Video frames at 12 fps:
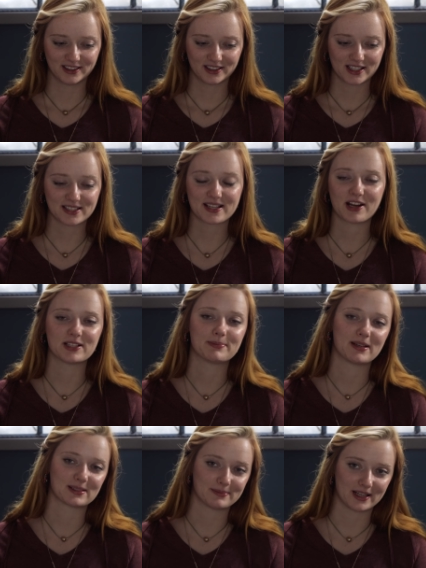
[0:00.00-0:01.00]
He's Harry's
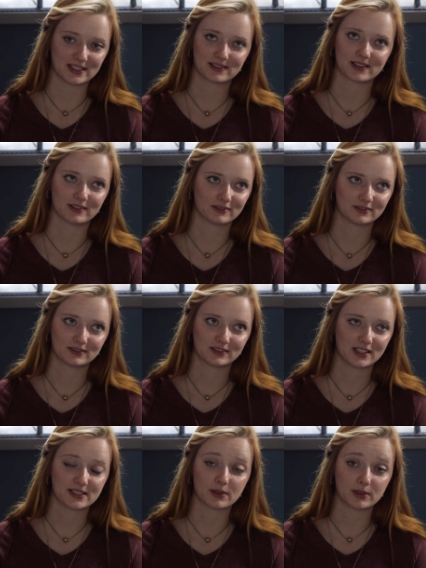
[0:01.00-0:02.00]
best mate, so
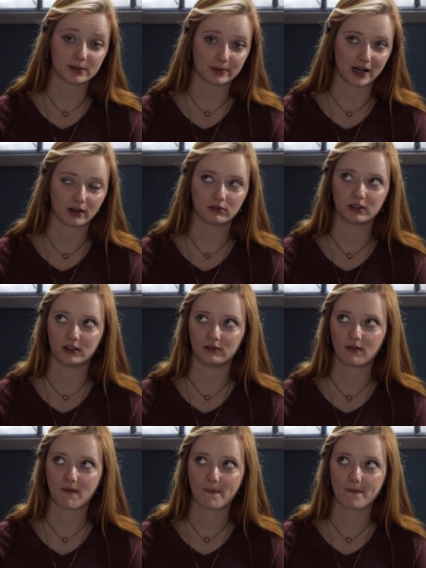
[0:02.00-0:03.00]
he's always around,
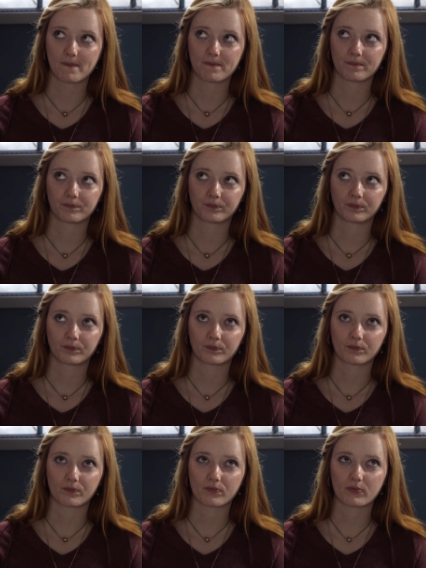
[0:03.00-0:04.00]
and
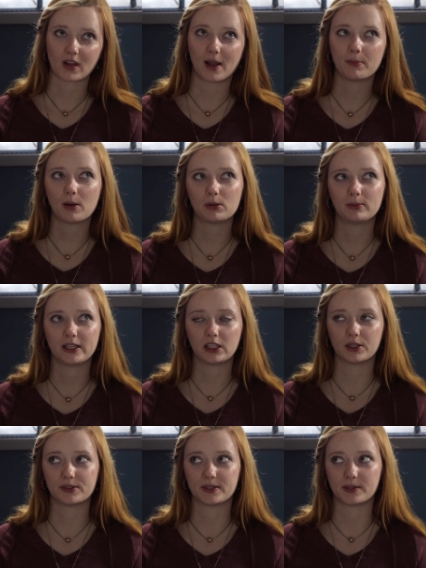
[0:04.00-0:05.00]
I'm probably
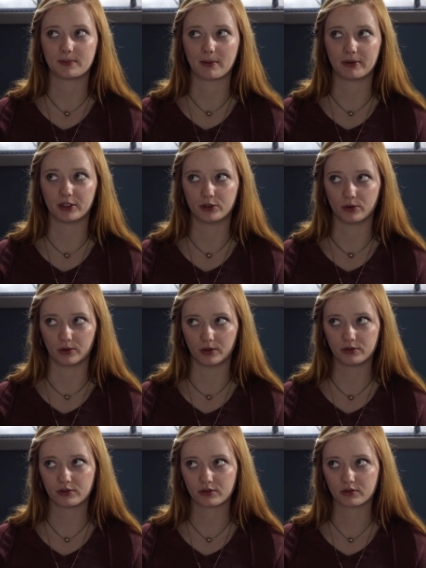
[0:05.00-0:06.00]
closest with my brother
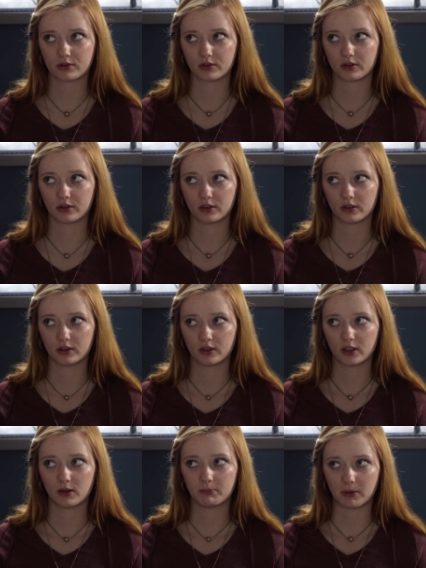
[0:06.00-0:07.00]
George.
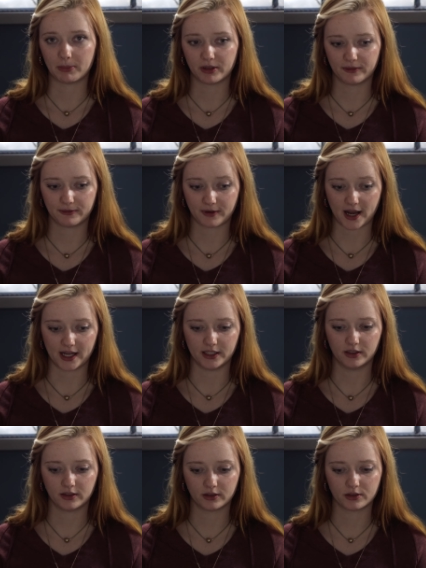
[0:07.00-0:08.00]
My brother
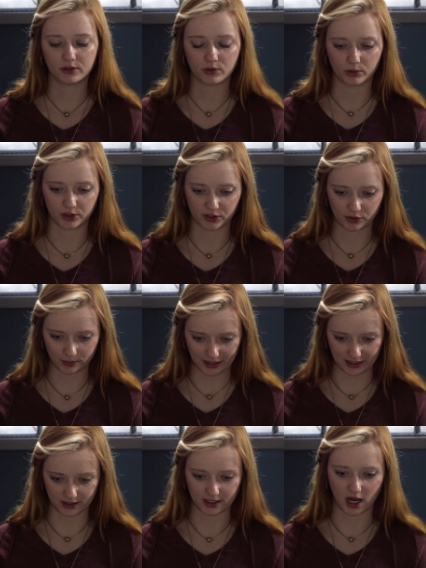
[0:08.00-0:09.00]
Fred, George's
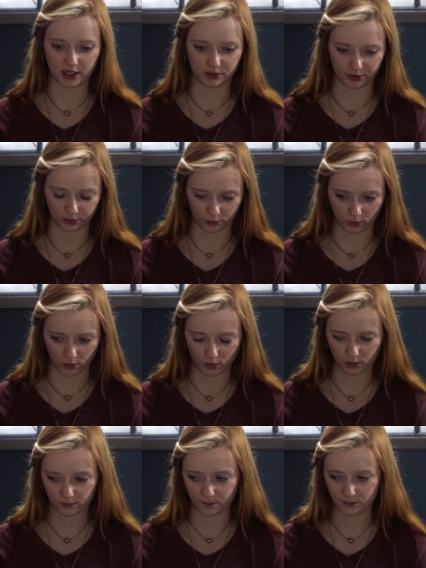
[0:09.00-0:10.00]
twin, died during the
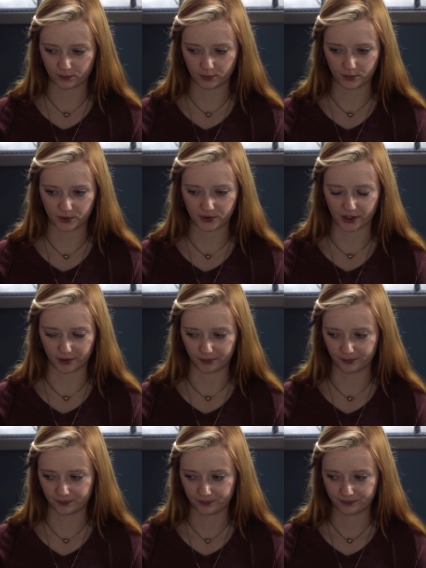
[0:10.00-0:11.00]
war. So
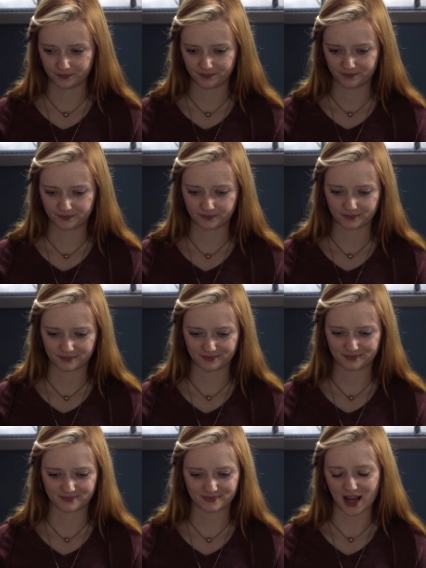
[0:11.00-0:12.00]

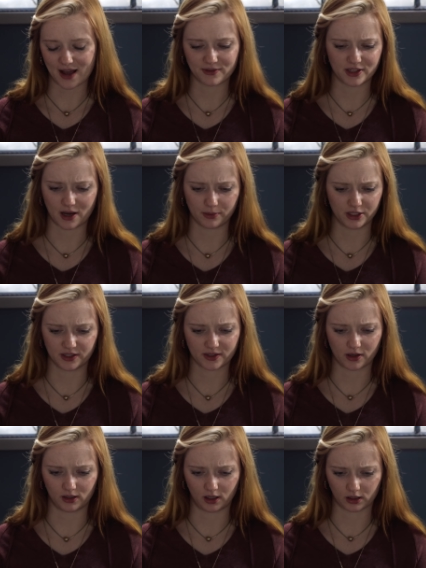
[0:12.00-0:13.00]
after that, we just
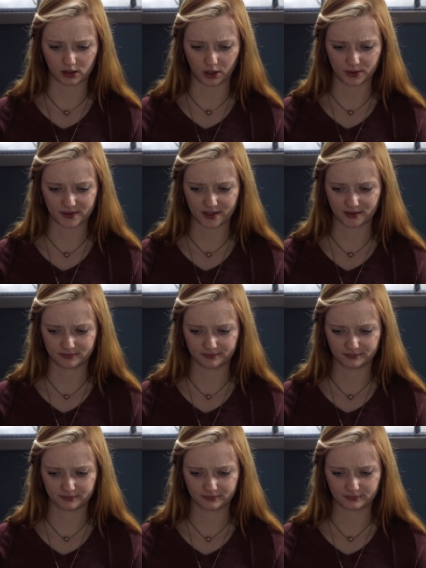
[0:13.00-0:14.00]
got a lot closer.
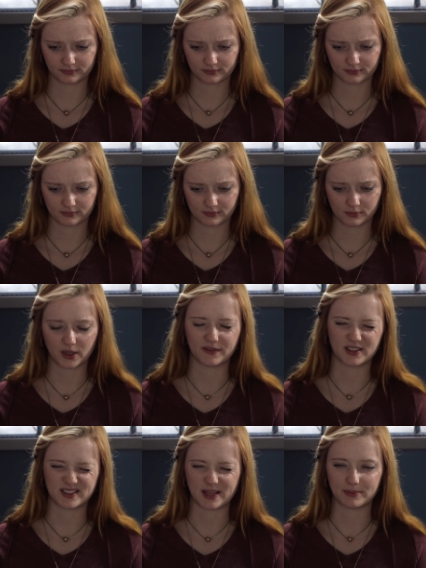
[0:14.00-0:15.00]
We have
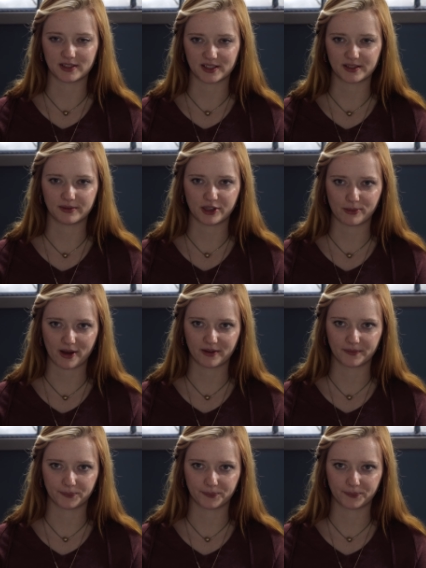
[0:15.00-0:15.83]
the same sense of humour.